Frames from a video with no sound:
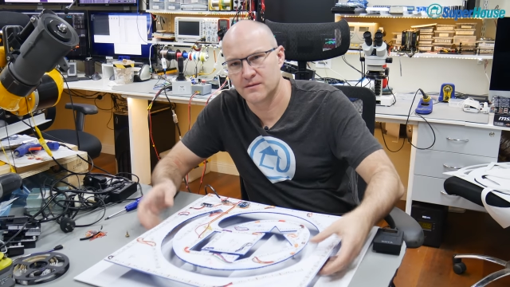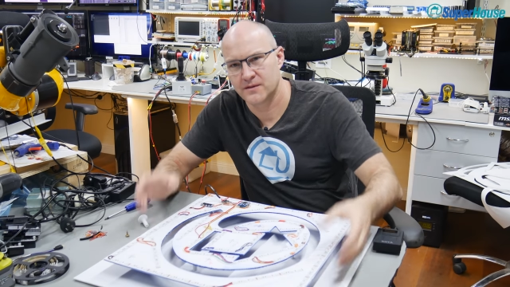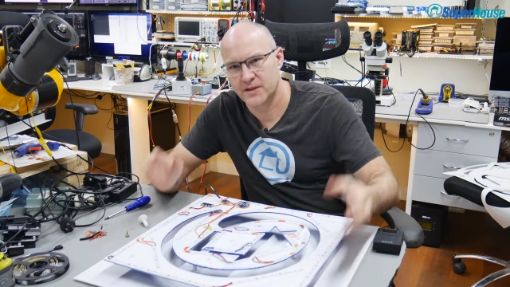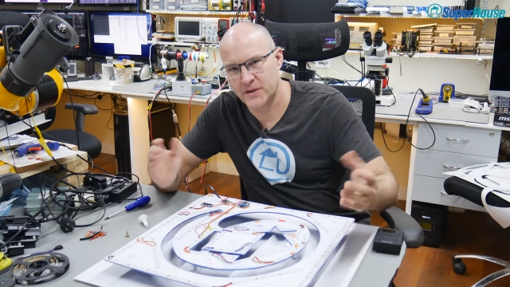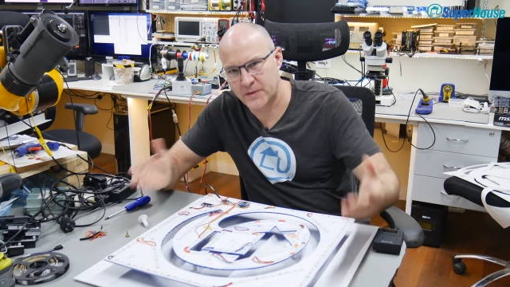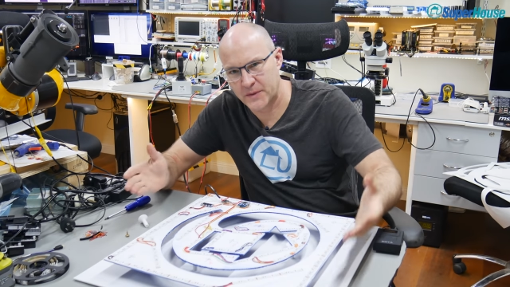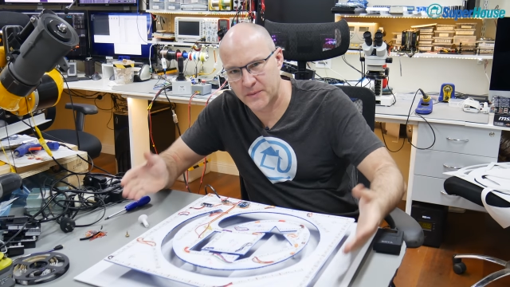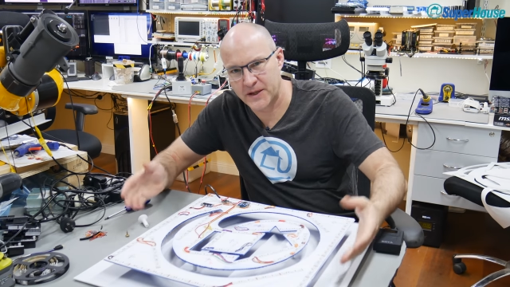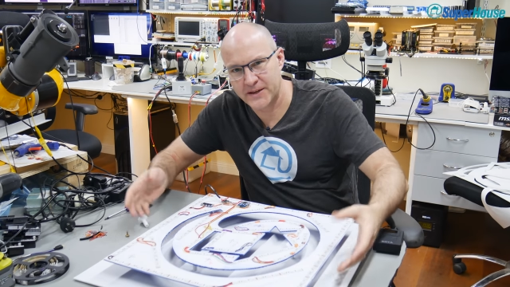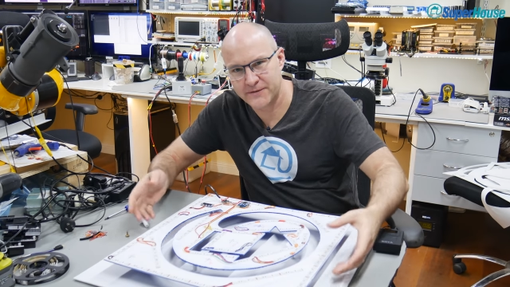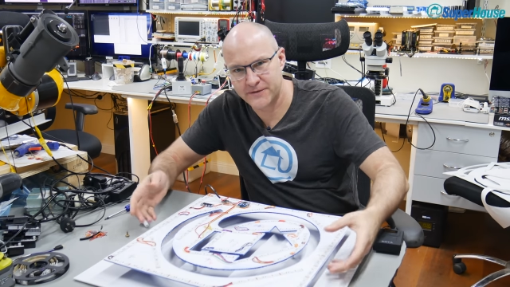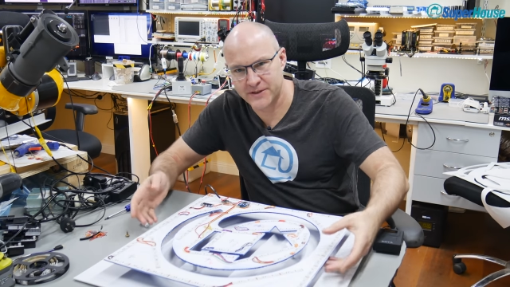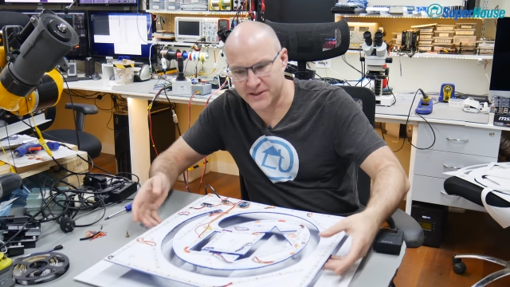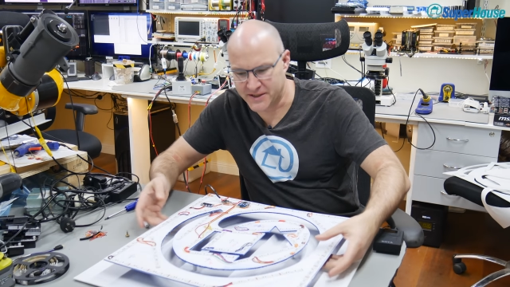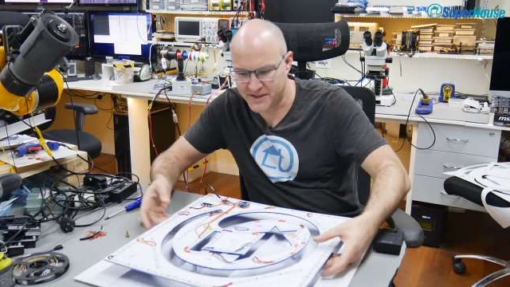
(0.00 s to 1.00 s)
Now my plan
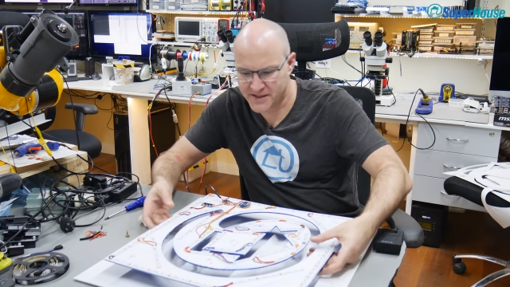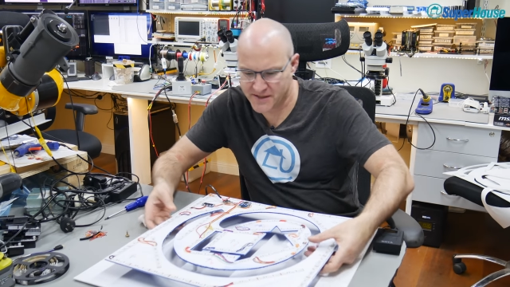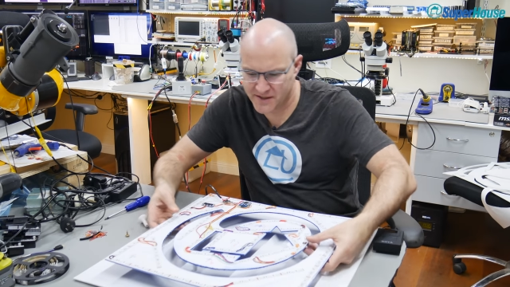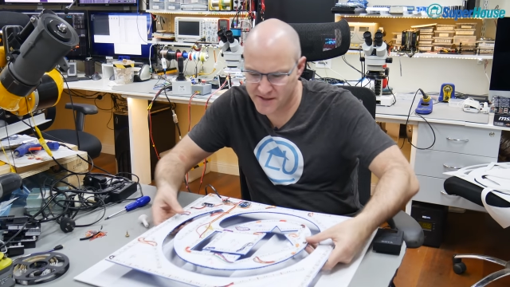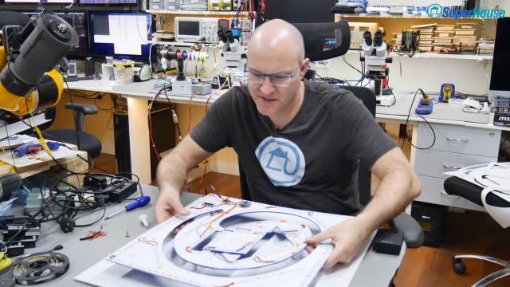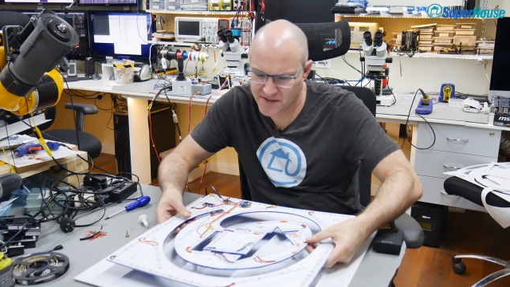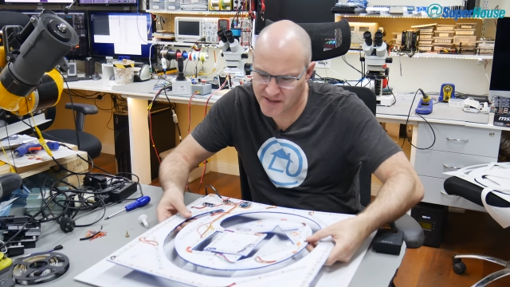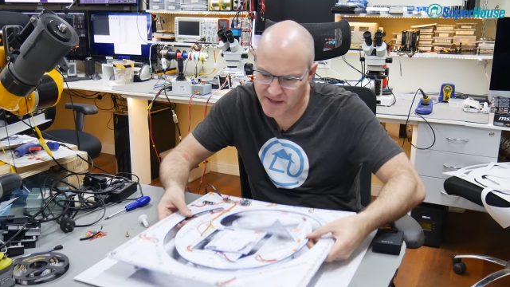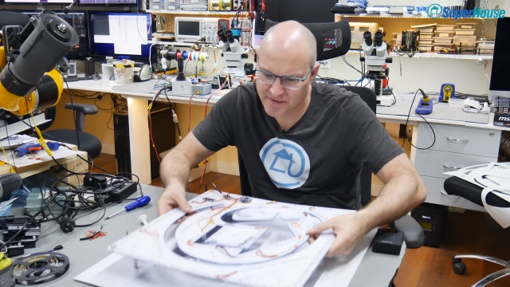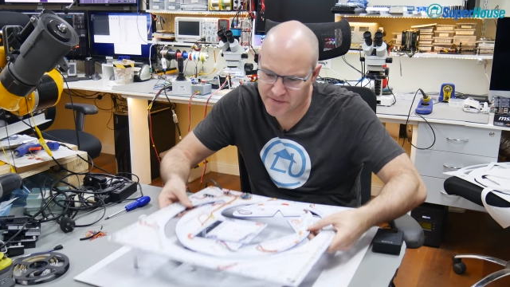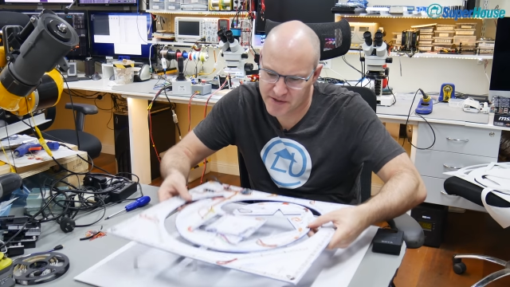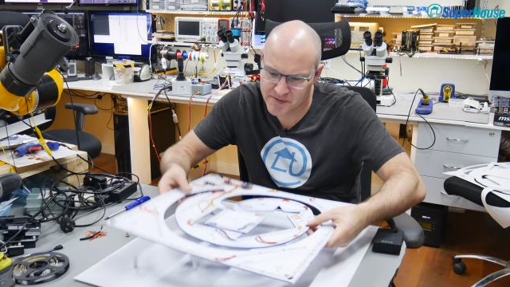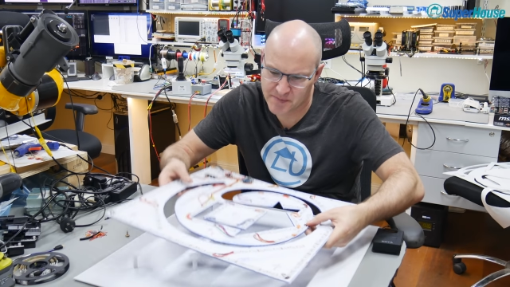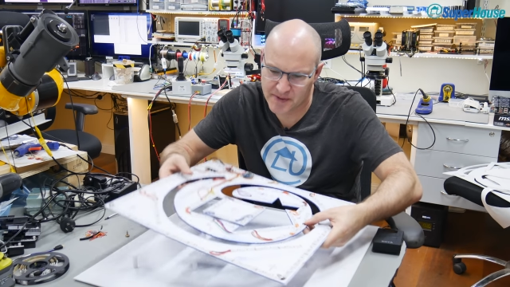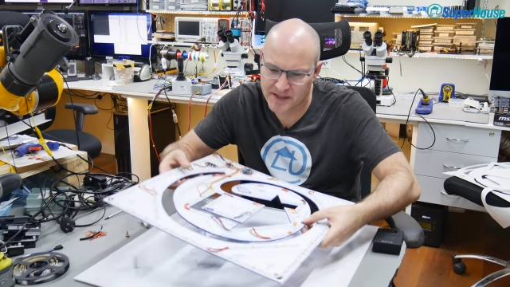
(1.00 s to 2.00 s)
for this is to have
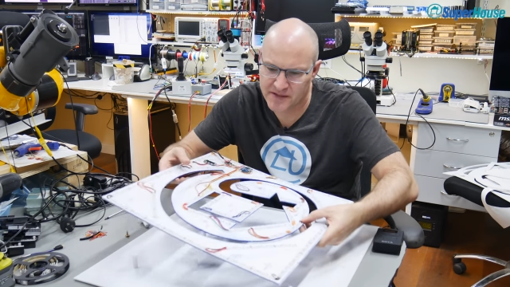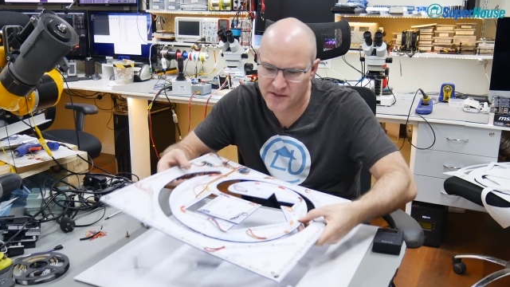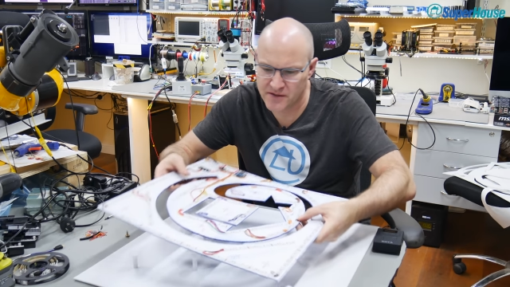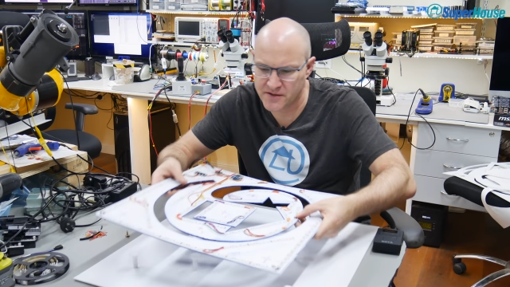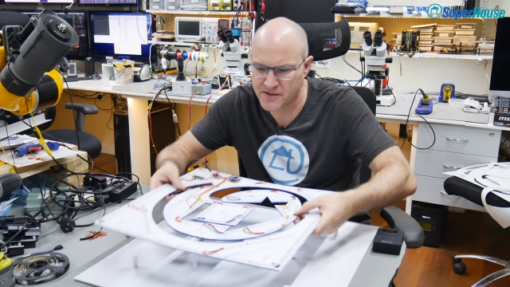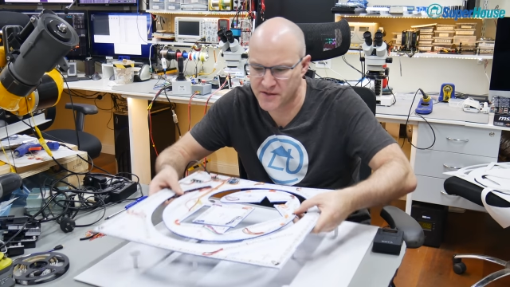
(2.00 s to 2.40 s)
this mounted